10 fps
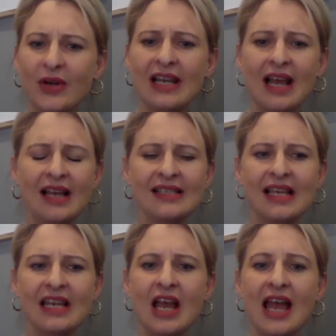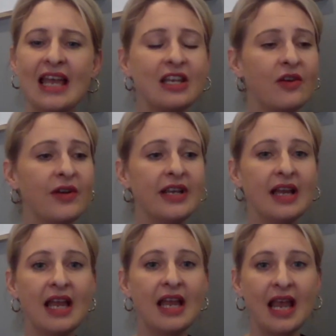I realized that he had
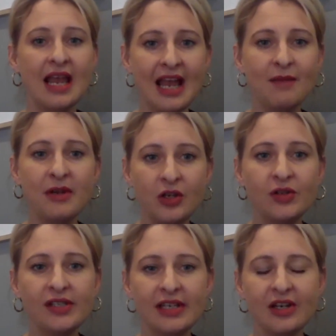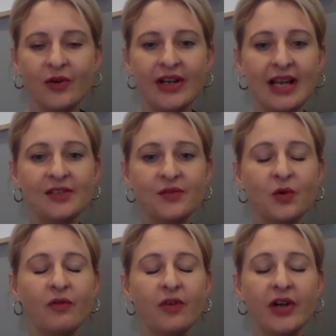hearing aid, he had been using hearing
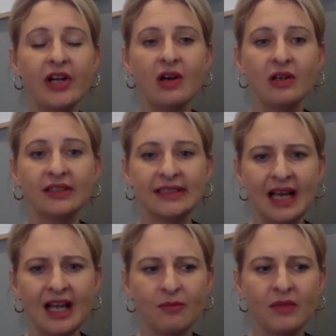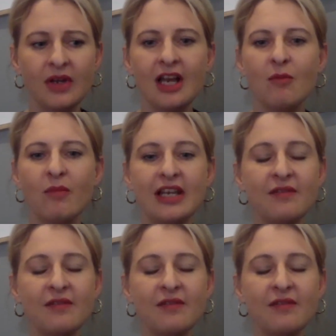aids for a very long time.